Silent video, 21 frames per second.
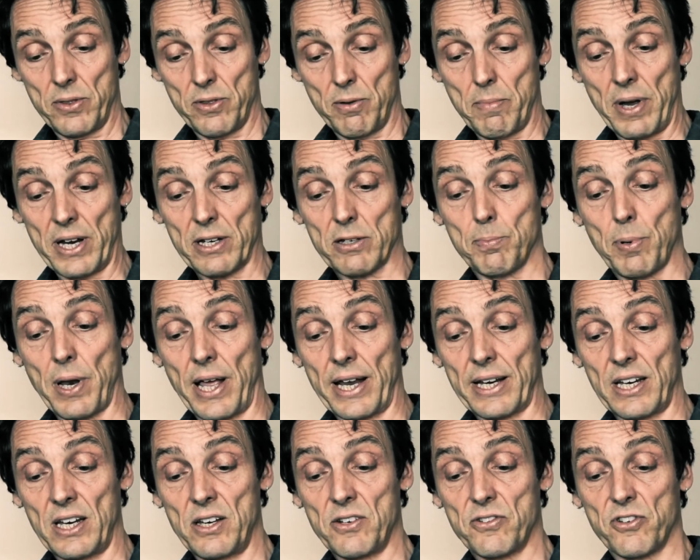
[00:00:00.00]
the Max
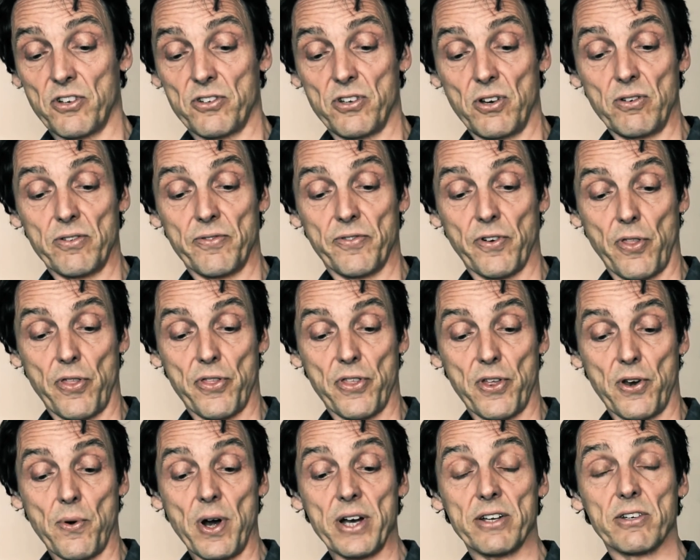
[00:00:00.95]
Planck Institute for
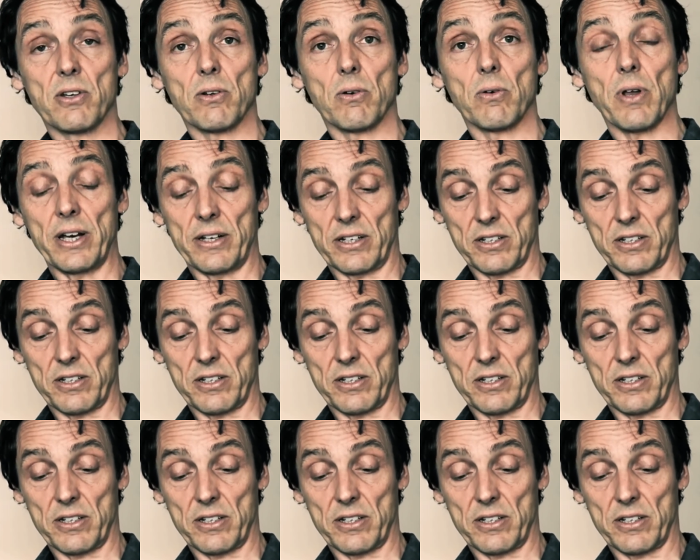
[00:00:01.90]
Theoretical and